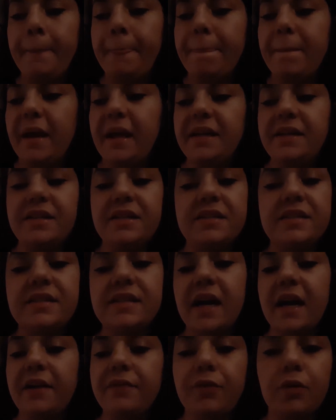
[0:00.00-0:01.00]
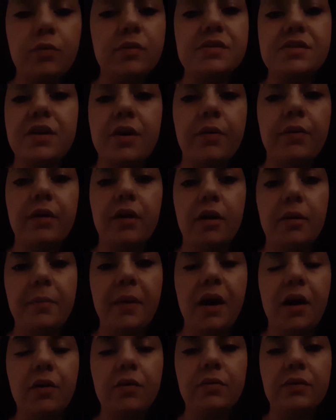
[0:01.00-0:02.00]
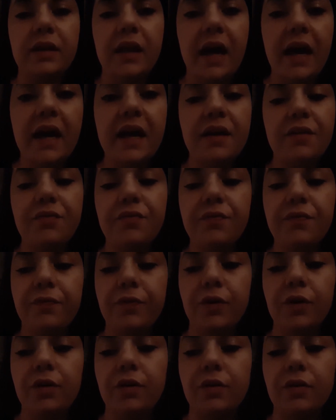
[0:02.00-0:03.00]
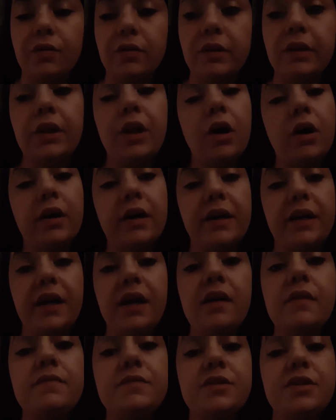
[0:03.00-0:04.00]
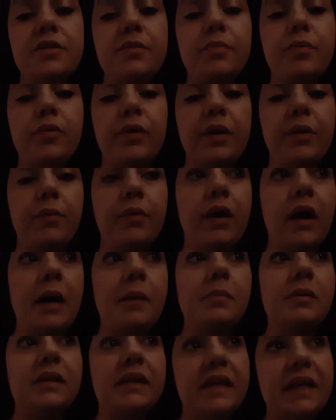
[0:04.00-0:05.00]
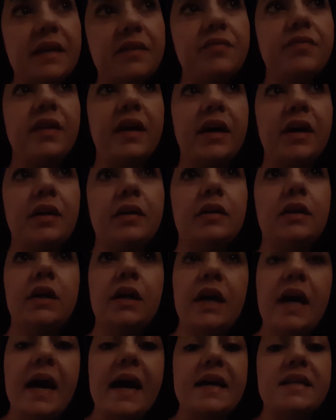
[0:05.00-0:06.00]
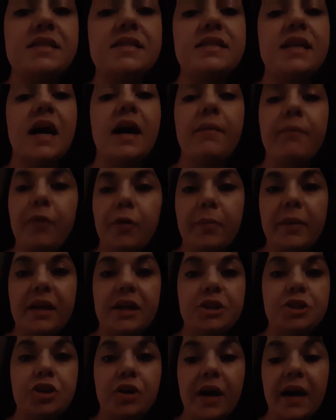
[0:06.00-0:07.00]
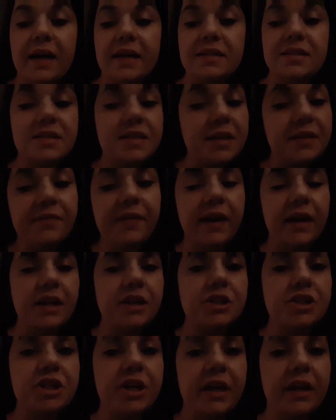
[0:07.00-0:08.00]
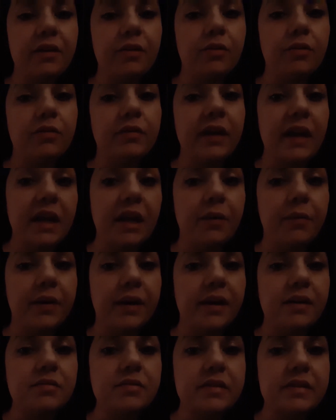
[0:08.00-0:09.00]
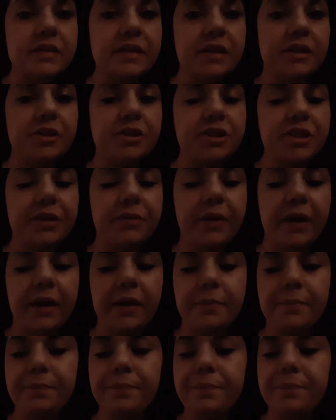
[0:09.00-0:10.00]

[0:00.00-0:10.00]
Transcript: and decipher what's going on in my own life for long enough, to the point where I believe that it's time for me to try and see if I can channel anyone else's energy, right?